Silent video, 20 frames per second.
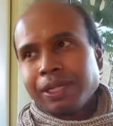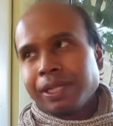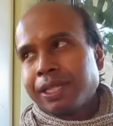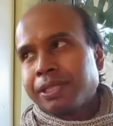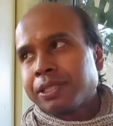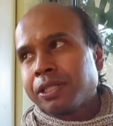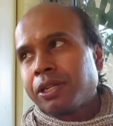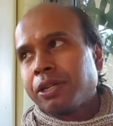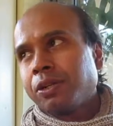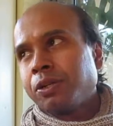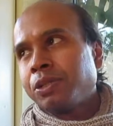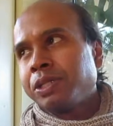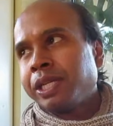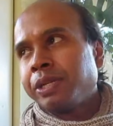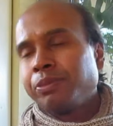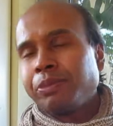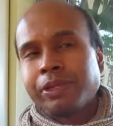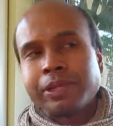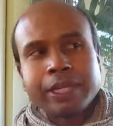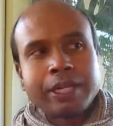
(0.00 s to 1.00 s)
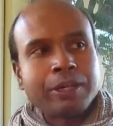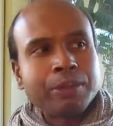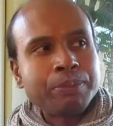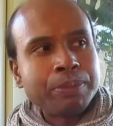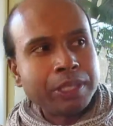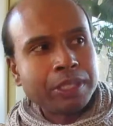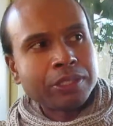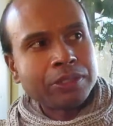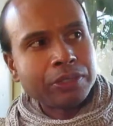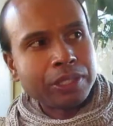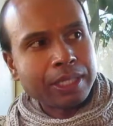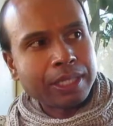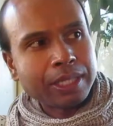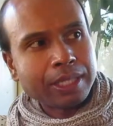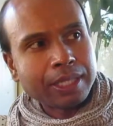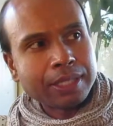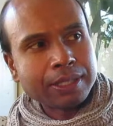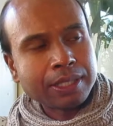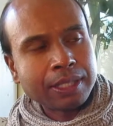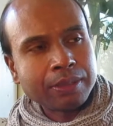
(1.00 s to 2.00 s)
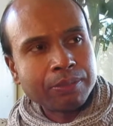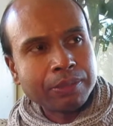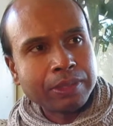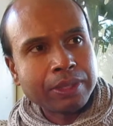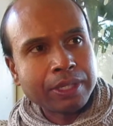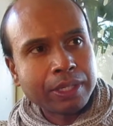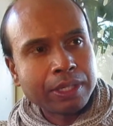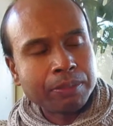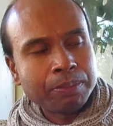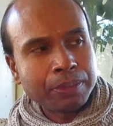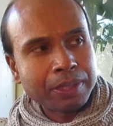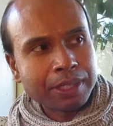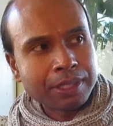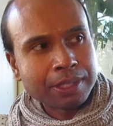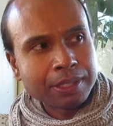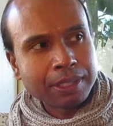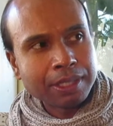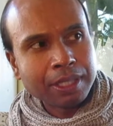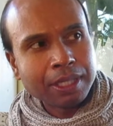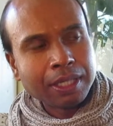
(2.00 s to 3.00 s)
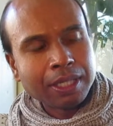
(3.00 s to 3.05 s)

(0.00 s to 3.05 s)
That's the old hypnotherapy trick as a hypnotherapist.